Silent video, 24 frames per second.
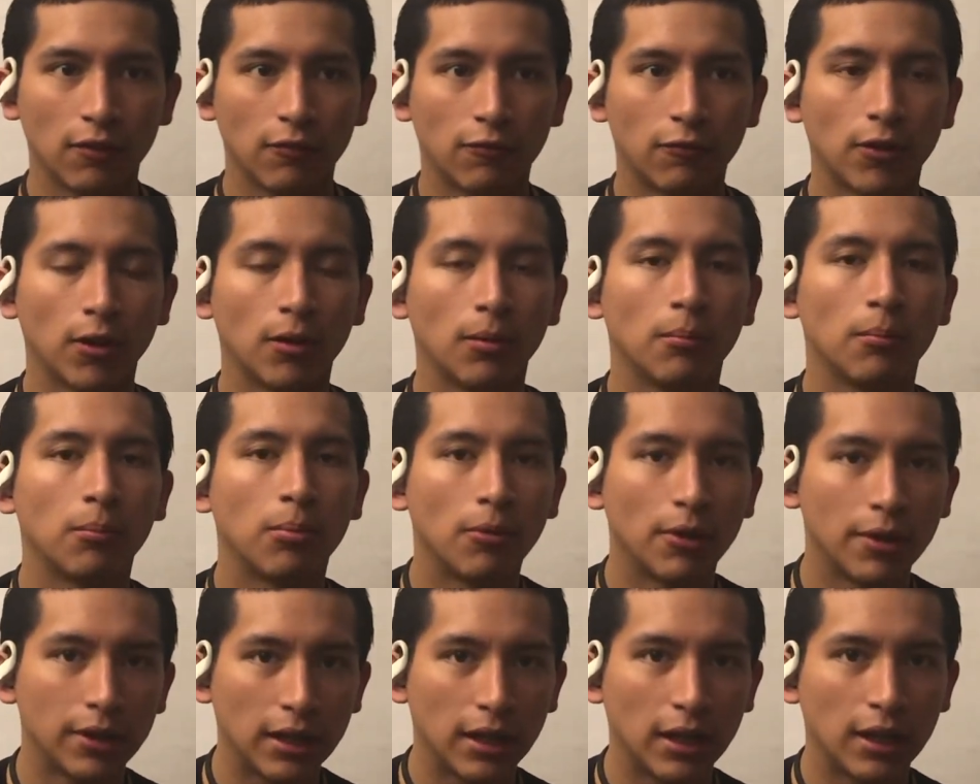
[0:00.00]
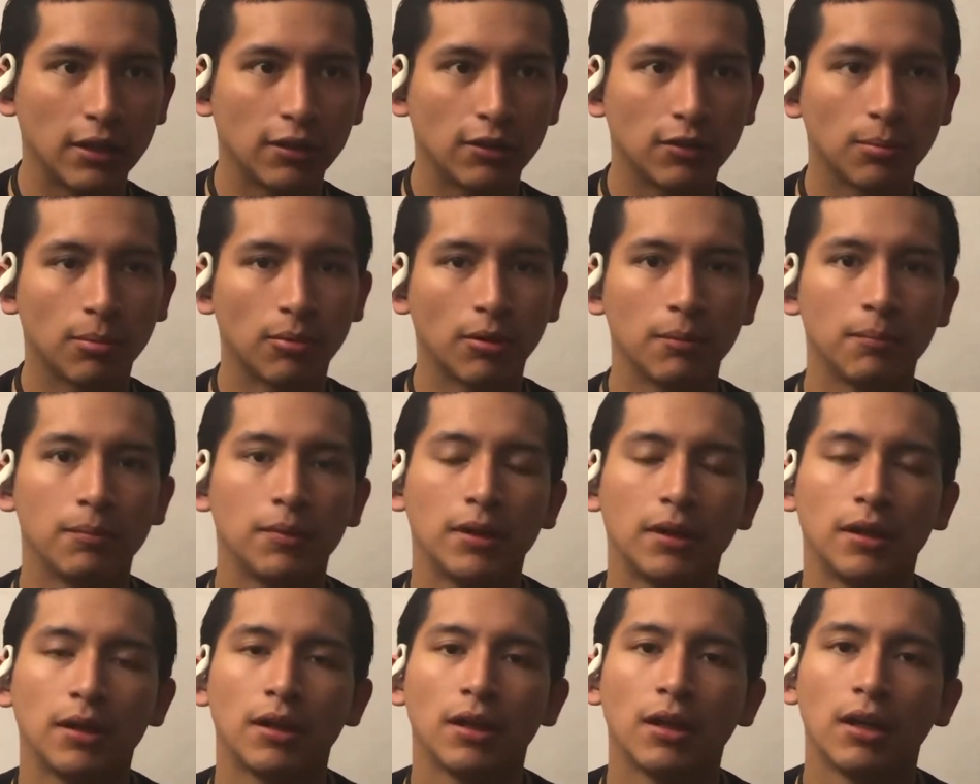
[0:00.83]
from point A to point
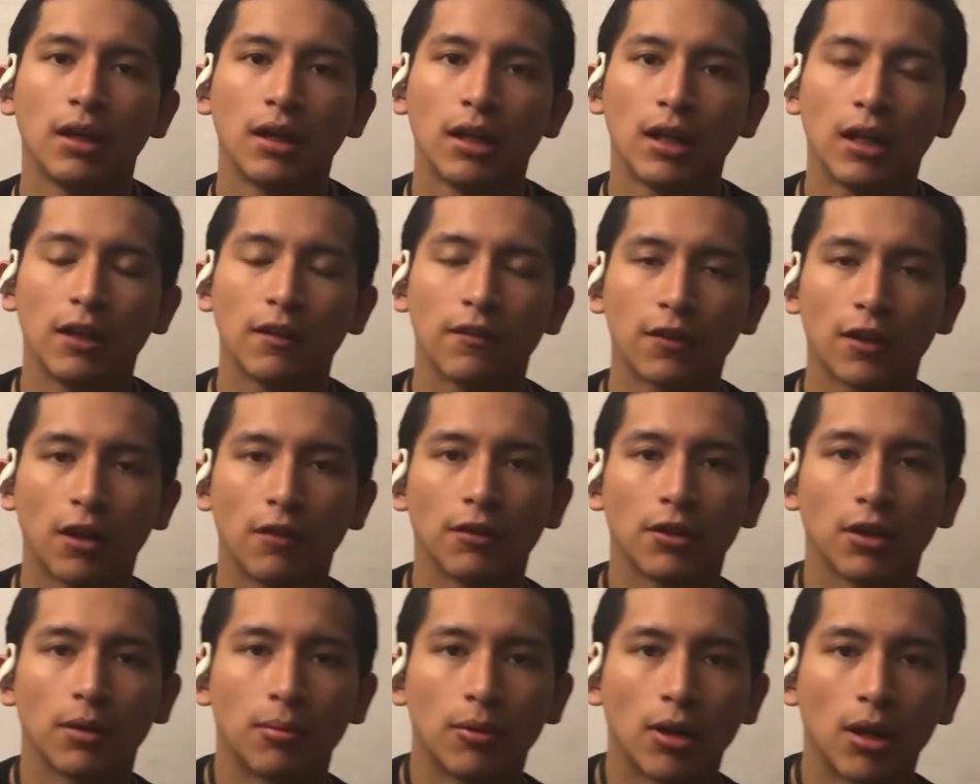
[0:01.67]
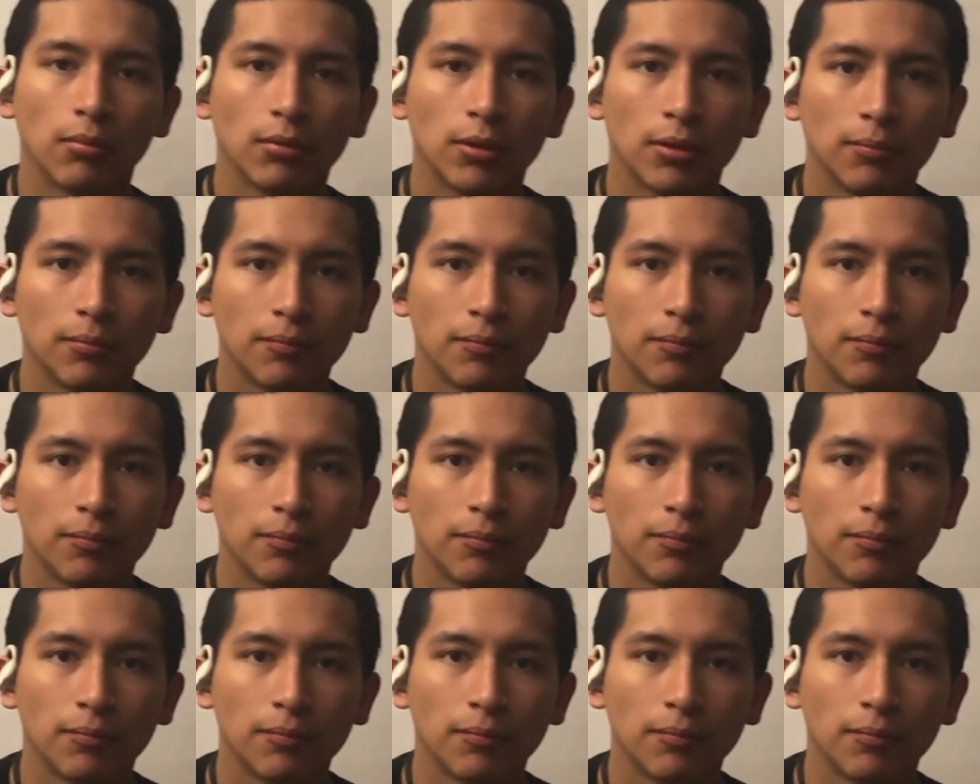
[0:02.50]
B in solving a problem.